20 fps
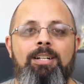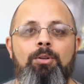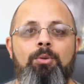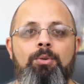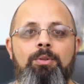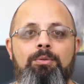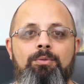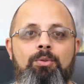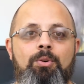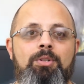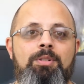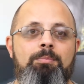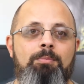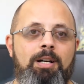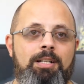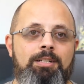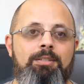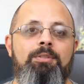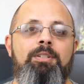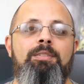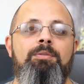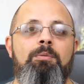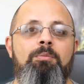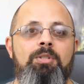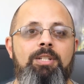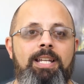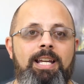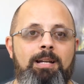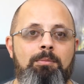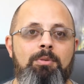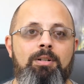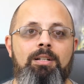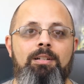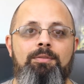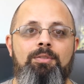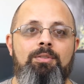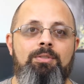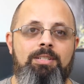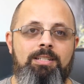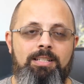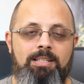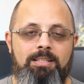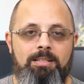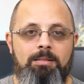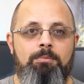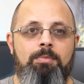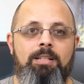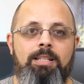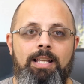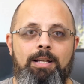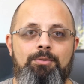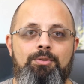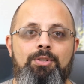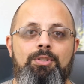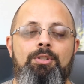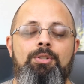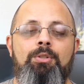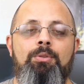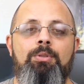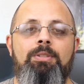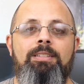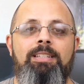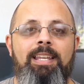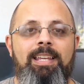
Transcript: or of course monitor it from your camera if your system allows you to do it.